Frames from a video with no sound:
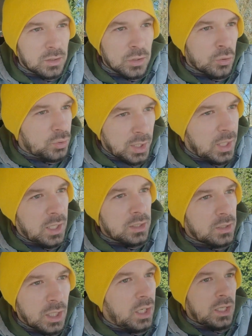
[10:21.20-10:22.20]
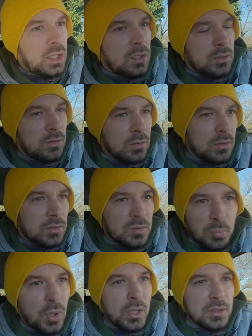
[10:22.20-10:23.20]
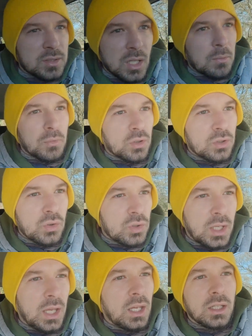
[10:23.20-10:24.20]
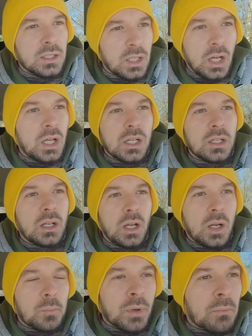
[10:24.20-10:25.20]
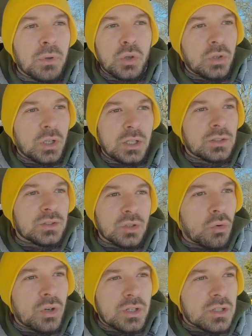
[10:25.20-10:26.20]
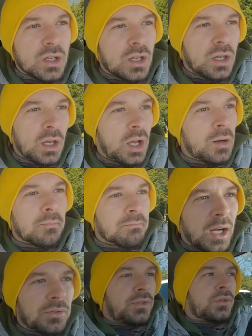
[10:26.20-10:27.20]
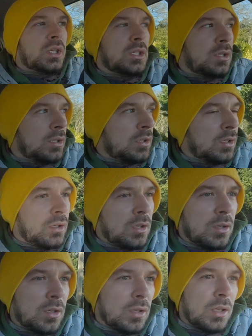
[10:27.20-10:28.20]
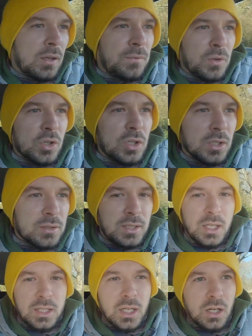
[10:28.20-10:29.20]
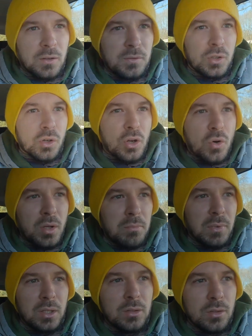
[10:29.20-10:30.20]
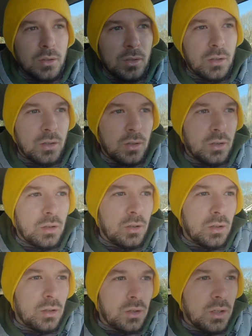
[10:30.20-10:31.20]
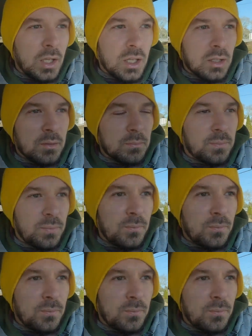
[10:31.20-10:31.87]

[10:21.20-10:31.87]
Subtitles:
you can't cut it. Spring, summer, you can't cut Bermuda and Zoysia monthly if you're gonna take care of your equipment, and